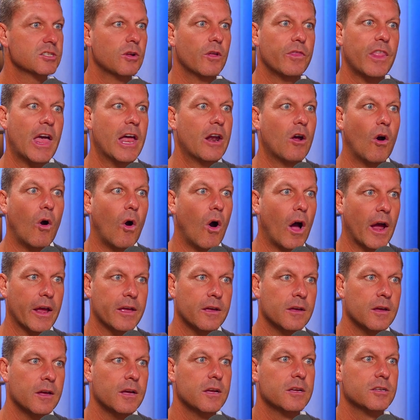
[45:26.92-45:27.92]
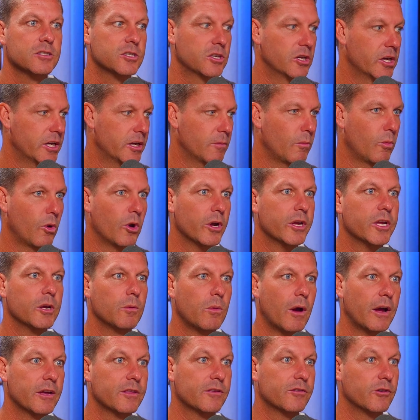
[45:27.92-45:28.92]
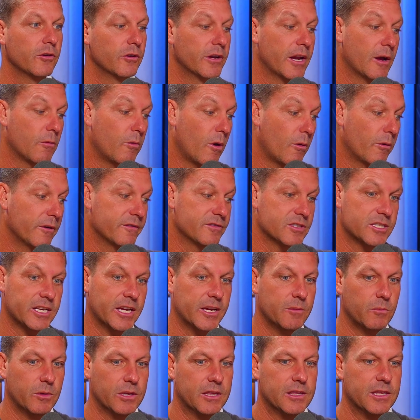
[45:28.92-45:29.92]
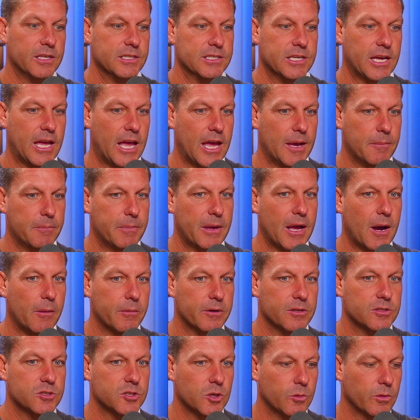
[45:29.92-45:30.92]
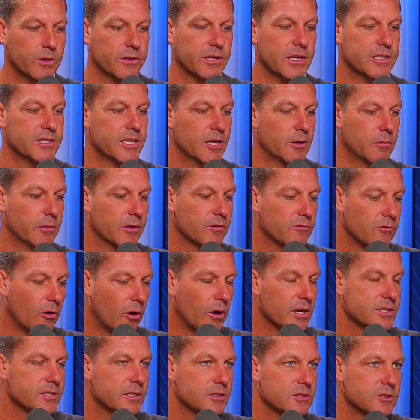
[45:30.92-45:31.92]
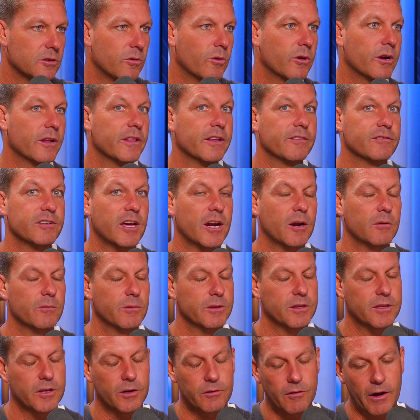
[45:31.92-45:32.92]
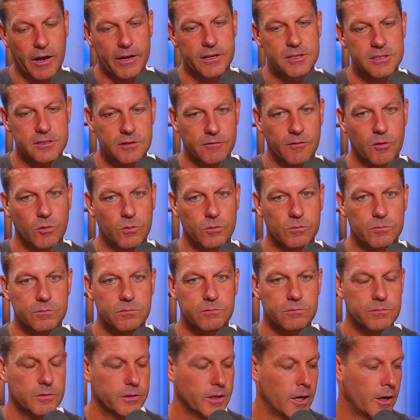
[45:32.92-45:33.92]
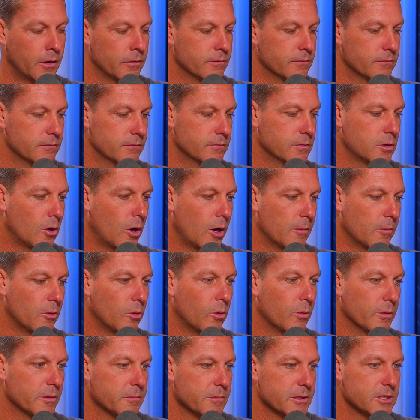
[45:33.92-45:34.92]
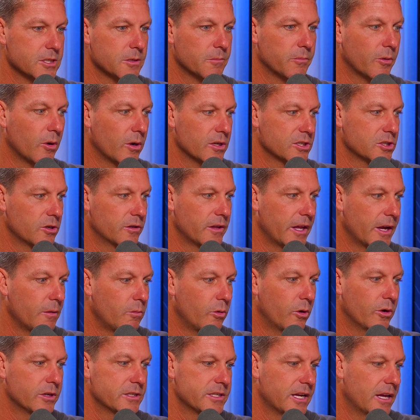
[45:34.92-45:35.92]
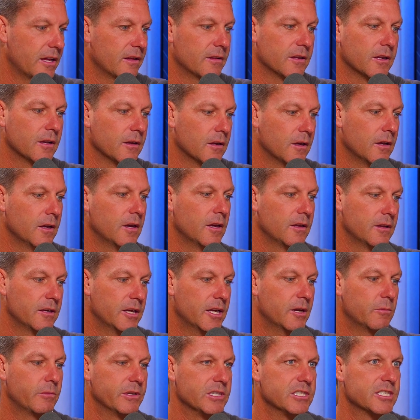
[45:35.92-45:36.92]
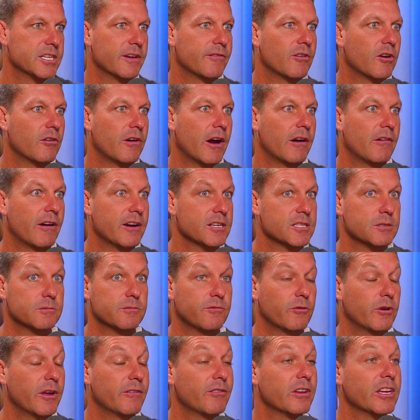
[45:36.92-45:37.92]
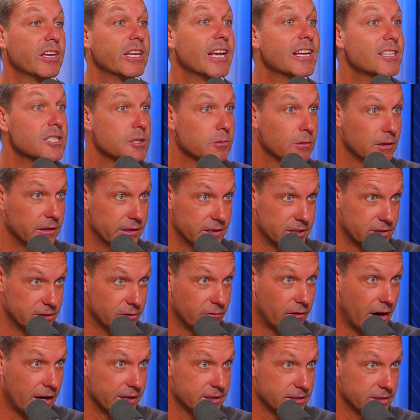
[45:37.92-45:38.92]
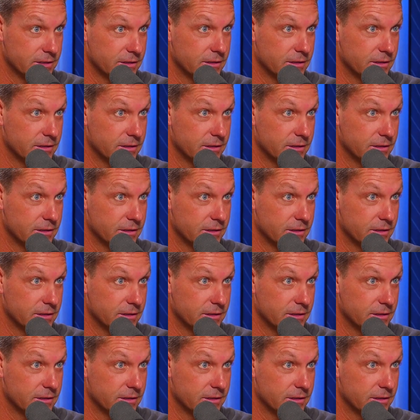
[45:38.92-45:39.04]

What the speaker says: not that high. Yeah. So you can work your way through. Yeah. Now, what we've seen with this camp be able to do it, they did it with Rise at Dawn and they've done it with the greatest of all, time all with Mr. Brightside. They worked out that you can win 7 or 8 races before you even get to a listed race.